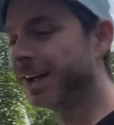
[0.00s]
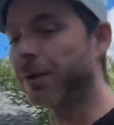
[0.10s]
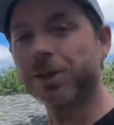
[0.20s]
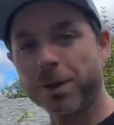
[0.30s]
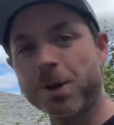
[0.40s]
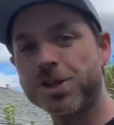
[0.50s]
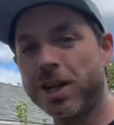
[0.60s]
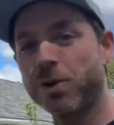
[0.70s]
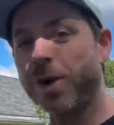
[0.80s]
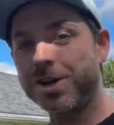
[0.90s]
I really
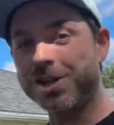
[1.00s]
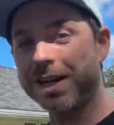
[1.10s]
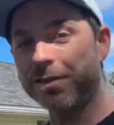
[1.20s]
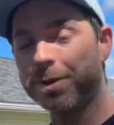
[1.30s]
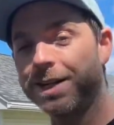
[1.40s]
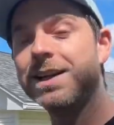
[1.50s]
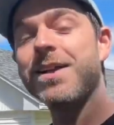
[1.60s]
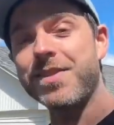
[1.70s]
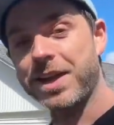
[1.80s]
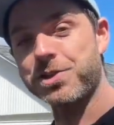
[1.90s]
appreciate you watching, everybody.
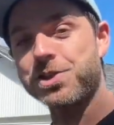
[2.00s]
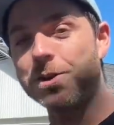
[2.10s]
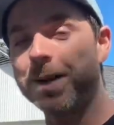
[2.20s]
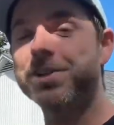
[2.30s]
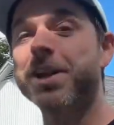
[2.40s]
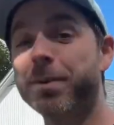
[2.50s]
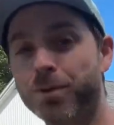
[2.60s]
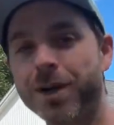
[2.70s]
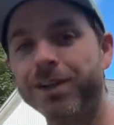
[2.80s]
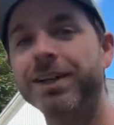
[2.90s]
Thank you so much. I've
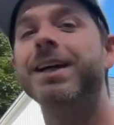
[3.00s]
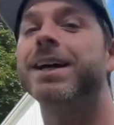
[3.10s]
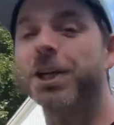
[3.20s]
been Will.